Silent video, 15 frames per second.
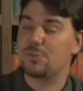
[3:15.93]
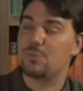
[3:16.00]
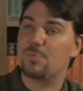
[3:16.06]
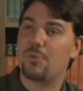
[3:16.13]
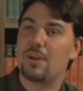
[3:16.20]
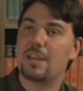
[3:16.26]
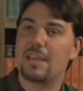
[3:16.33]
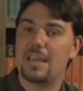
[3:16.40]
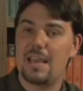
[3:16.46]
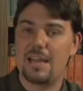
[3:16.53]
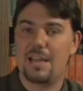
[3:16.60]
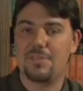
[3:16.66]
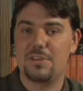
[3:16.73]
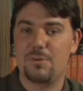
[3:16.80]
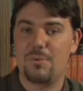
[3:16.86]
who brachiate
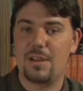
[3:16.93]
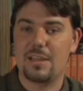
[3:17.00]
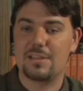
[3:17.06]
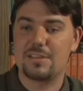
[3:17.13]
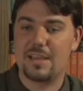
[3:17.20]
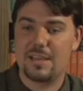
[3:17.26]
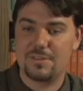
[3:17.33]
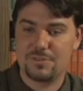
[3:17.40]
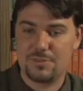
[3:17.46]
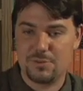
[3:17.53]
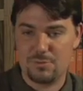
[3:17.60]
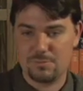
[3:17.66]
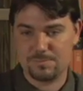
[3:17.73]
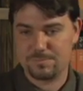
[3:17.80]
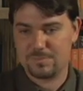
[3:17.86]
and the orangutans who
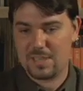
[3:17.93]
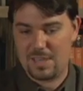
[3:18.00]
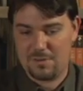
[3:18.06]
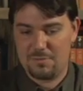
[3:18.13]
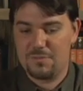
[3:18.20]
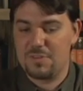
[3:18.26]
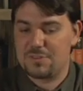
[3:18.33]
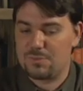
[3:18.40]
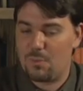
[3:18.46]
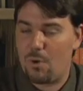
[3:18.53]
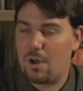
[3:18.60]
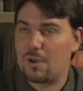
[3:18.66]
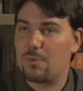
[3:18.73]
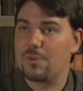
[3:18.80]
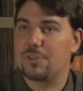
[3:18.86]
kind of fist
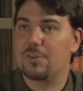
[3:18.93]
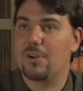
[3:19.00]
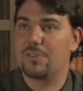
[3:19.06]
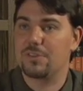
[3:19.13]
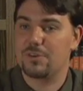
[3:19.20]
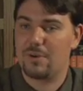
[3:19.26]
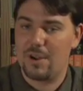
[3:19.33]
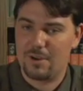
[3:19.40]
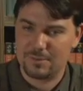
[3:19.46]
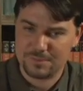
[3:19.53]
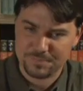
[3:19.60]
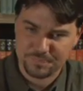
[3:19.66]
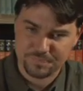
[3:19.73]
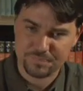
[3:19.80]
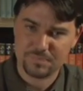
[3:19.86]
walk when they're on the ground.
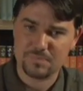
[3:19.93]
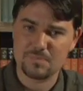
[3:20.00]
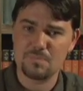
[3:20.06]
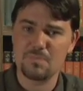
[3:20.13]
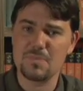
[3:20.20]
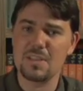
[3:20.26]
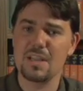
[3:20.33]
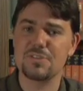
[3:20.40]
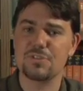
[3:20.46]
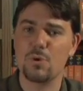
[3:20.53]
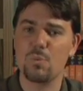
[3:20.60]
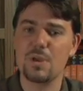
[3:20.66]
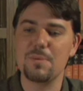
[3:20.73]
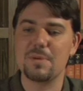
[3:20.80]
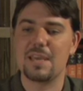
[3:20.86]
And so
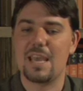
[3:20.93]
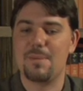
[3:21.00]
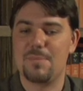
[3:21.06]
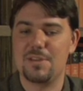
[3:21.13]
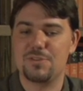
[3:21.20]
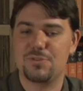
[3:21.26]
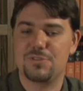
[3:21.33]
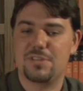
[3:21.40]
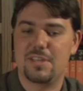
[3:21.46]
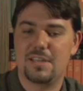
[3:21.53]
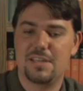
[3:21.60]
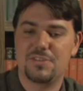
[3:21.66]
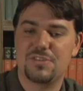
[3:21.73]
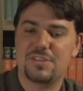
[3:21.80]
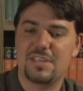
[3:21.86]
we became interested
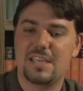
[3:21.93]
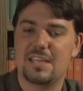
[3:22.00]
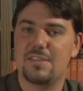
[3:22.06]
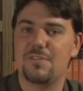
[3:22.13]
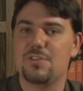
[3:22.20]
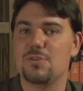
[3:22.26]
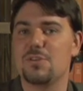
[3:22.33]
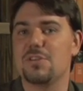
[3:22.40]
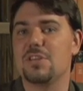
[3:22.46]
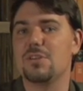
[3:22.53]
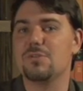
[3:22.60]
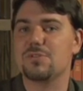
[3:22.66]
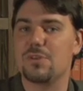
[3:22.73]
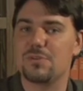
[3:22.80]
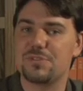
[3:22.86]
in seeing if you could use
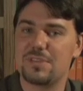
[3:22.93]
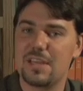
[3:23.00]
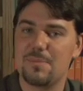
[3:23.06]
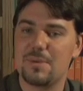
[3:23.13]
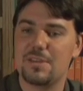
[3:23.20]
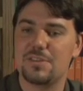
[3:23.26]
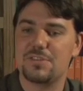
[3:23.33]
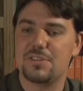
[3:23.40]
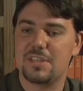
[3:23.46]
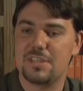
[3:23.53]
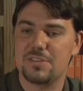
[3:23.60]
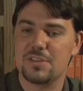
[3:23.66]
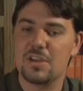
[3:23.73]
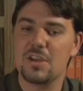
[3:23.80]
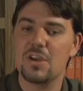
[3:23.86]
those same indices
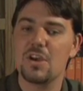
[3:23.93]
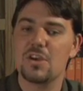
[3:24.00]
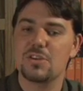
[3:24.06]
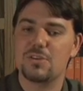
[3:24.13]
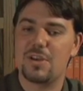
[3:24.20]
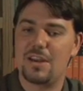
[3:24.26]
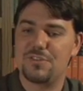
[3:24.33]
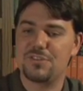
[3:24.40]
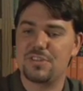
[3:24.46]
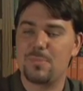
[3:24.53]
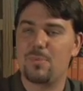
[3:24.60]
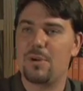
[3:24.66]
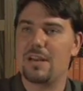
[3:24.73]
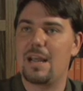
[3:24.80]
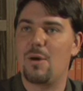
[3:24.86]
to kind of
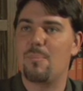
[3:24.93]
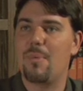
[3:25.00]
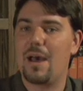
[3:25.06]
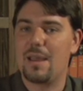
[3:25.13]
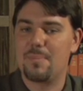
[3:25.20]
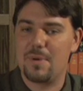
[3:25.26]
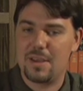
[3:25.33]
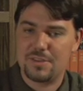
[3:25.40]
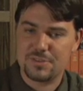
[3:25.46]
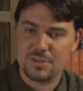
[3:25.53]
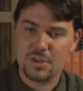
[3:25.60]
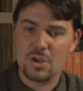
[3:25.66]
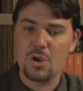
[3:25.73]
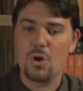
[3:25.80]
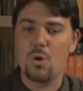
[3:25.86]
separate out bipeds.
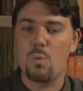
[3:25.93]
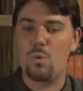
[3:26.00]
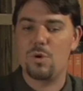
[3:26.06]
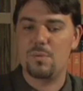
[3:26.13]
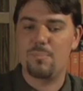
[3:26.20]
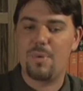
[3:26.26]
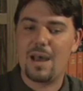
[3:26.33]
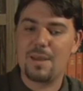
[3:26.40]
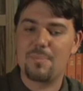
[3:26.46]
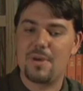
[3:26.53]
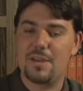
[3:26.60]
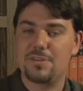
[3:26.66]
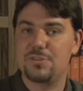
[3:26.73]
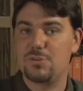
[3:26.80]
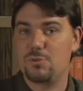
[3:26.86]
Would
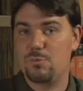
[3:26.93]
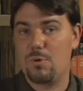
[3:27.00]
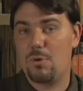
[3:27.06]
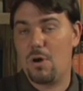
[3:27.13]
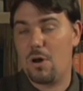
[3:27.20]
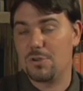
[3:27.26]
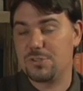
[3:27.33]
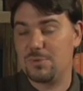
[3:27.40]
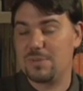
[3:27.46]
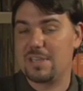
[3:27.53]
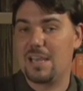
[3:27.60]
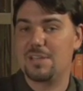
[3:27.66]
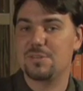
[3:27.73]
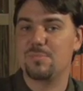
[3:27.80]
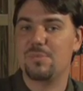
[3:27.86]
bipeds who also
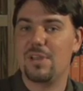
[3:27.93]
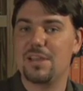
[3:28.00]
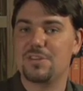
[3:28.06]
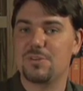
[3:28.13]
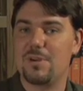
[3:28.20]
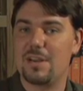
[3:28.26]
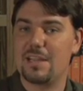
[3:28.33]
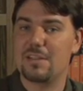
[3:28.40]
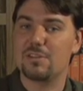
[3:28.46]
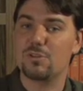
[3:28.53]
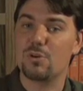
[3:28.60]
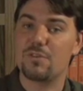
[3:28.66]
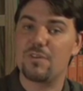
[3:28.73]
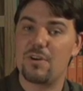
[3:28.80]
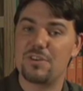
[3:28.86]
engage in plantigrady
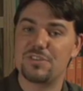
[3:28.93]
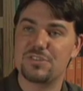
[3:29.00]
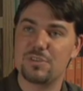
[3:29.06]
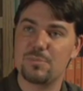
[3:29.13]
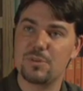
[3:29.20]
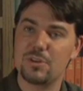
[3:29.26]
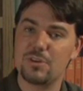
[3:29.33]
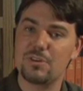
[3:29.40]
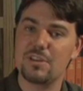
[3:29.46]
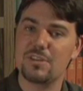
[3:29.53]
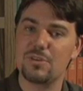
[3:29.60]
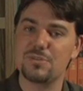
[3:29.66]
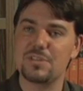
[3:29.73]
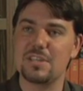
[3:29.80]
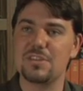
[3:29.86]
look very similar in
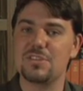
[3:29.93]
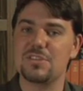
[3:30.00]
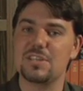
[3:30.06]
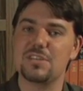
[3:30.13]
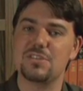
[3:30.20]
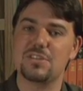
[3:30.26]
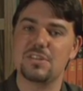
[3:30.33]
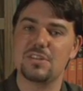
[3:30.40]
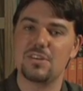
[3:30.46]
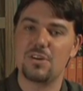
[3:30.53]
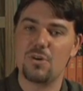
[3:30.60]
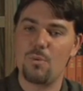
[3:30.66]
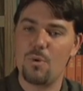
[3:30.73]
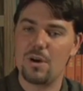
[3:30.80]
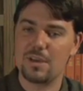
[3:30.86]
those indices to the
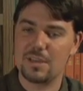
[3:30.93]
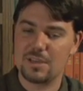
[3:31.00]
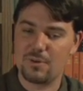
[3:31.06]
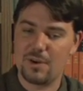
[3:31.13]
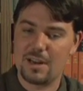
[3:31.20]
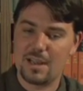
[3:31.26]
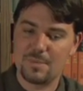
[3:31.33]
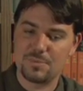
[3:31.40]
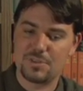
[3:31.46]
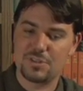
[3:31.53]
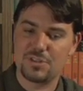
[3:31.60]
knuckle-walking great apes, the